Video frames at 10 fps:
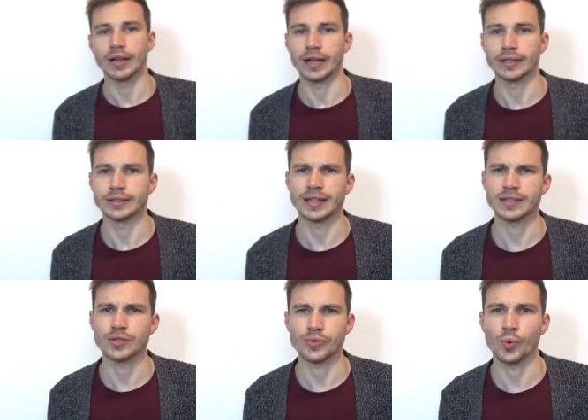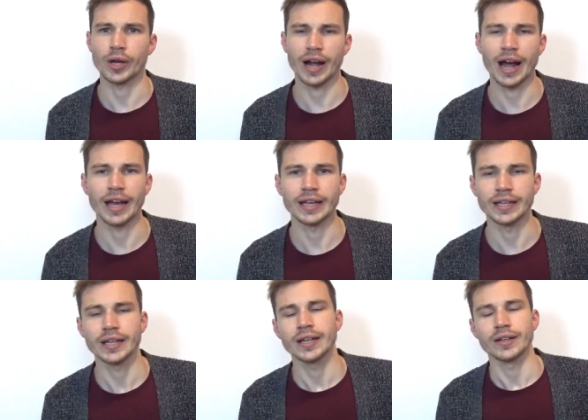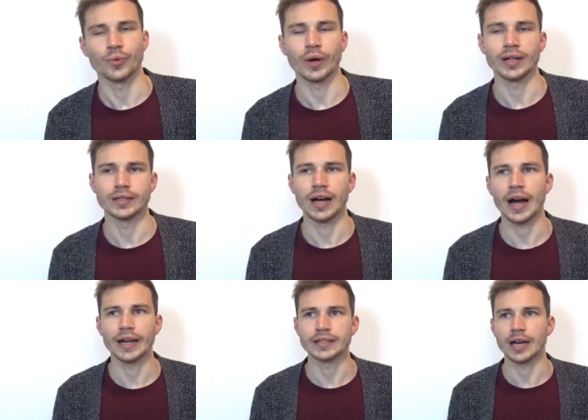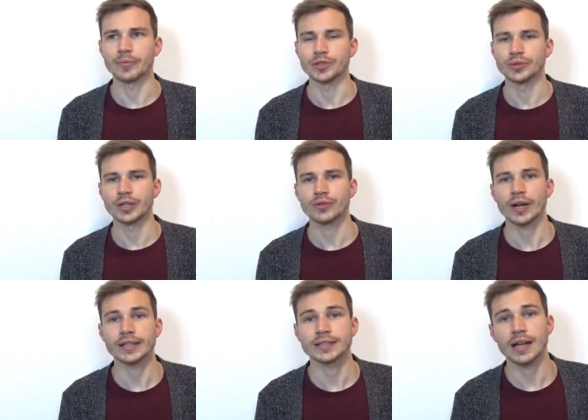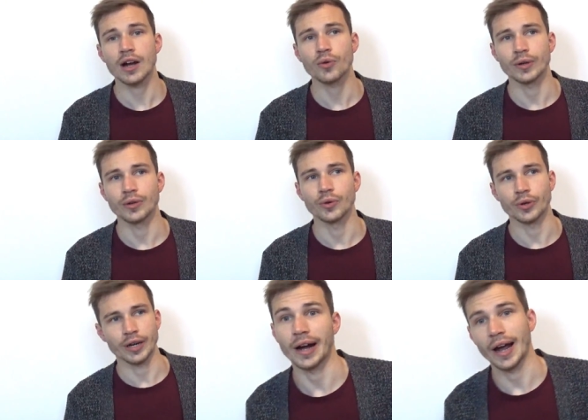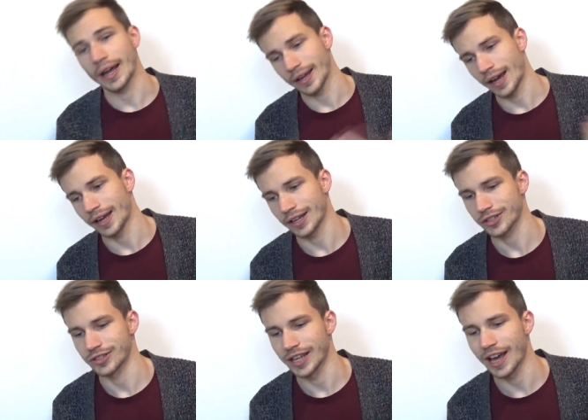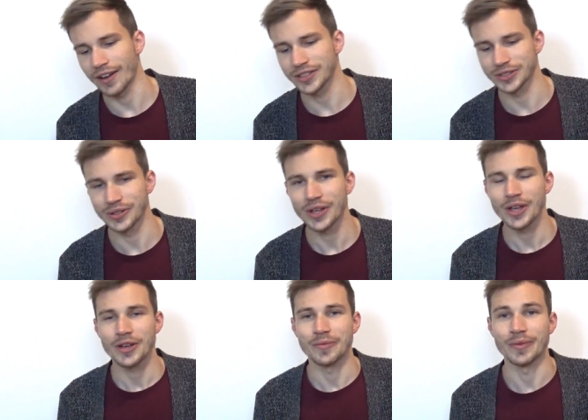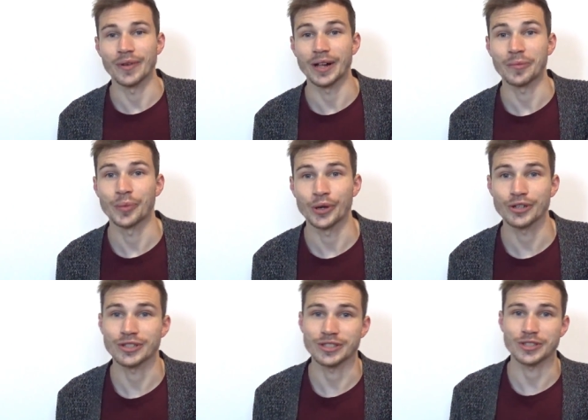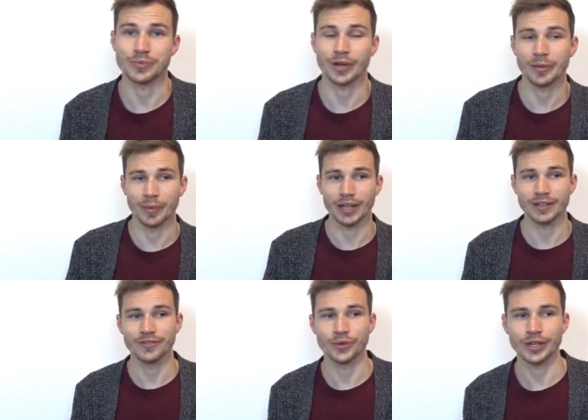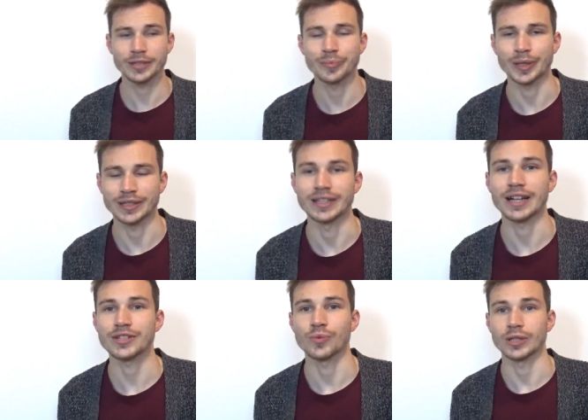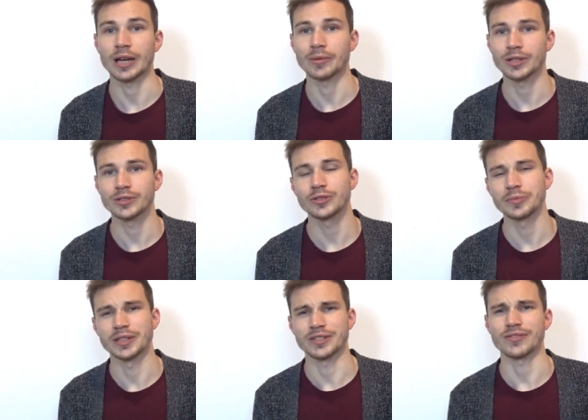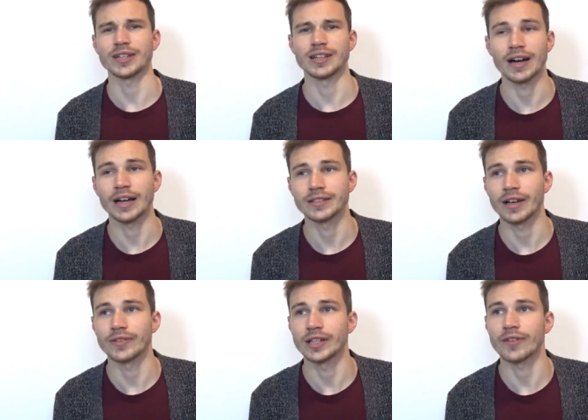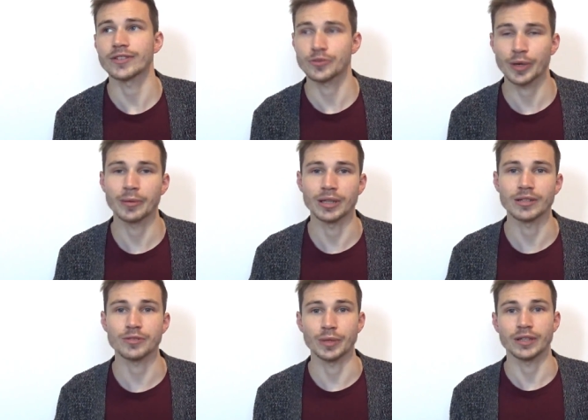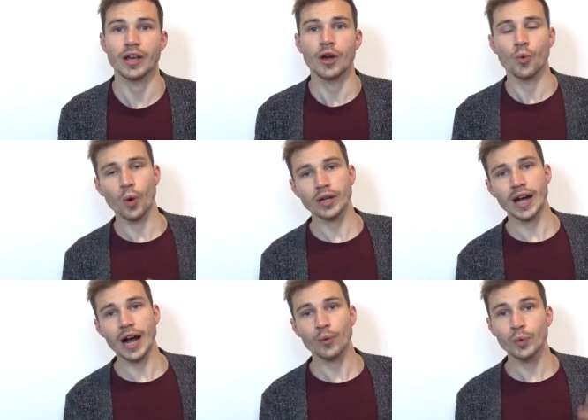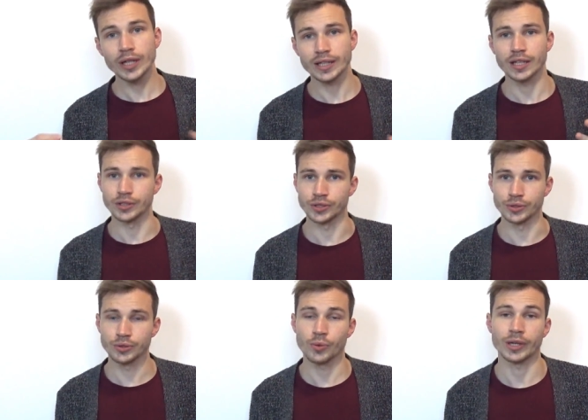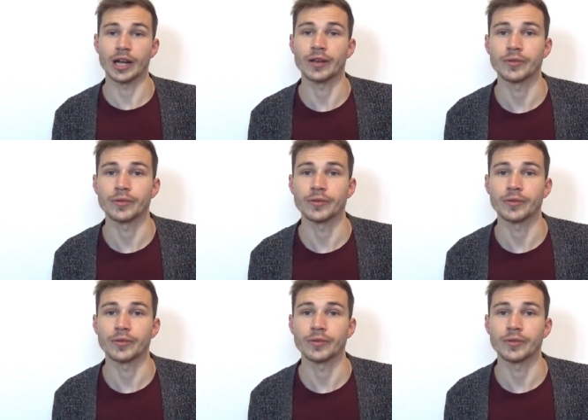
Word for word: and that's what I well I am doing right now. Or I, I actually have to well purchase a spray bottle for it, but that's what I'm gonna do because right now I don't have enough spray bottles. But what I will do when I